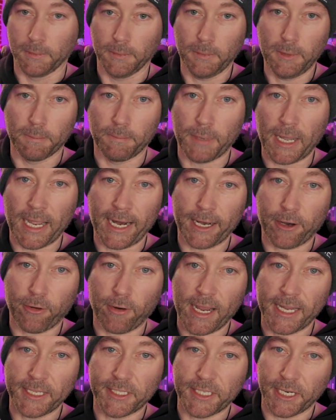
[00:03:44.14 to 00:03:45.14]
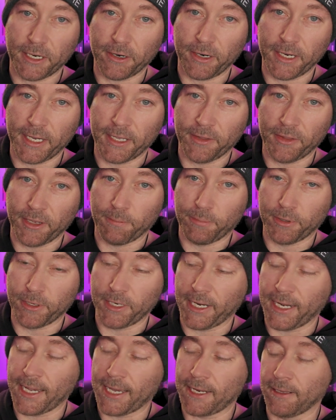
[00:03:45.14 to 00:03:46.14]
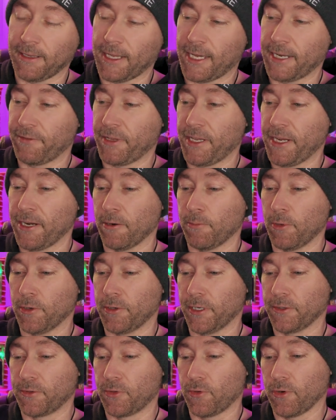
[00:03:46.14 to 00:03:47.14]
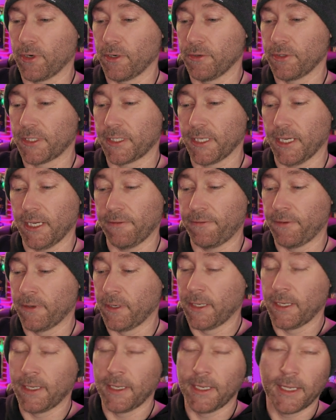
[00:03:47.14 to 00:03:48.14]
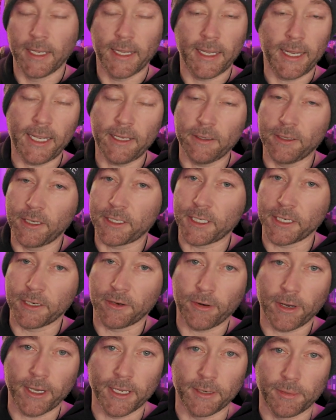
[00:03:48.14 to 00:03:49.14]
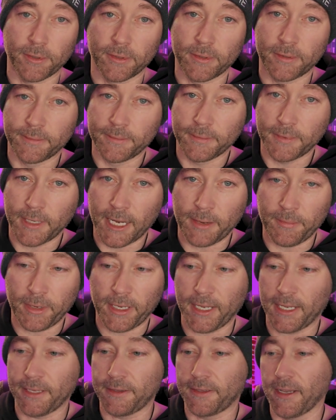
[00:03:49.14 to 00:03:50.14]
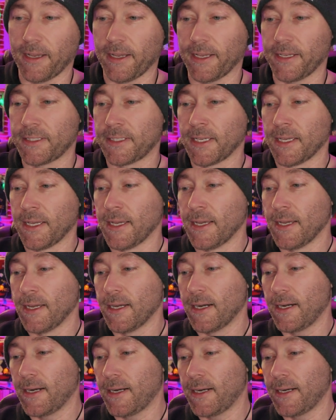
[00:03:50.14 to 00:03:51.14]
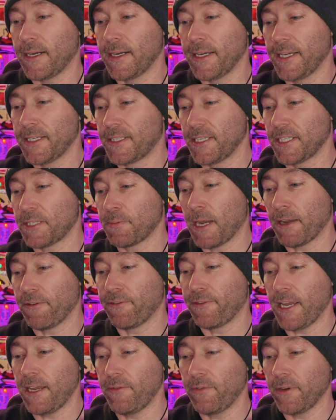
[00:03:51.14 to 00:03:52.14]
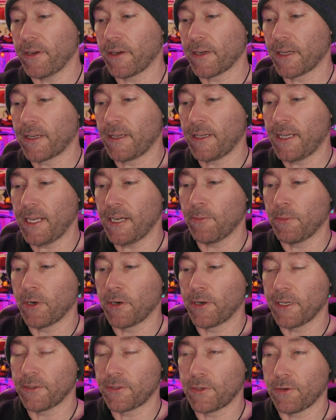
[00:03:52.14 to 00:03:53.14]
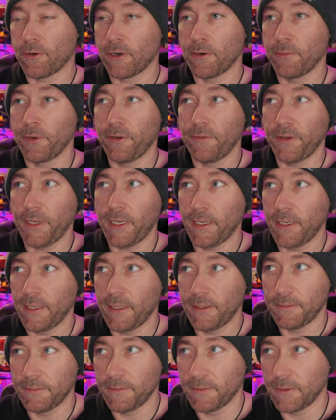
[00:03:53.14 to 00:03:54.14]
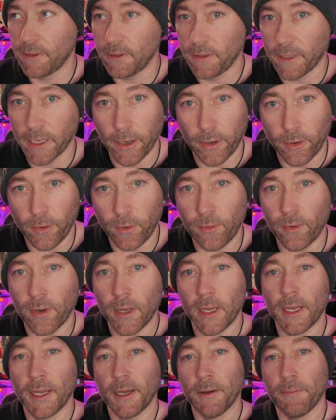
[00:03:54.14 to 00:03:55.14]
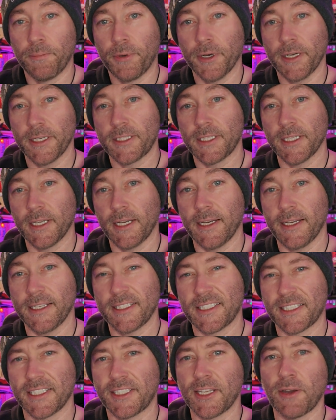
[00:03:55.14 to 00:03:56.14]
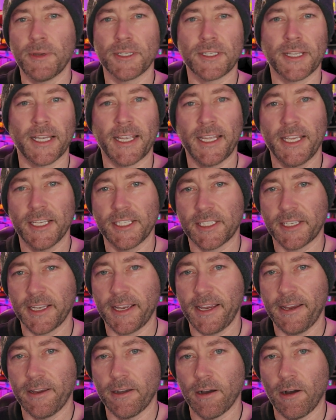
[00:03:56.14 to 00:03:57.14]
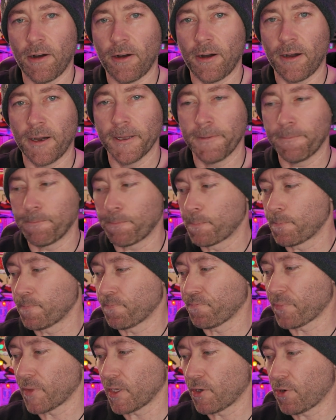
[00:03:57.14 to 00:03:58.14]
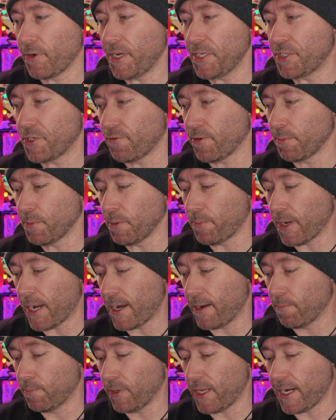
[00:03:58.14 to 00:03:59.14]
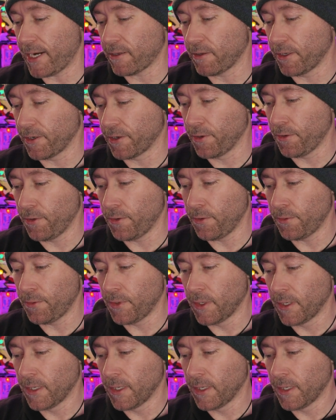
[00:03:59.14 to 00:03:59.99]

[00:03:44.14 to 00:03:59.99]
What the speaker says: by Criterion. They're putting out a lot of Guillermo del Toro stuff. It looks incredible. I mean, it does. Is this my favorite Guillermo del Toro movie? No. But it's almost like his take on Creature from the Black Lagoon.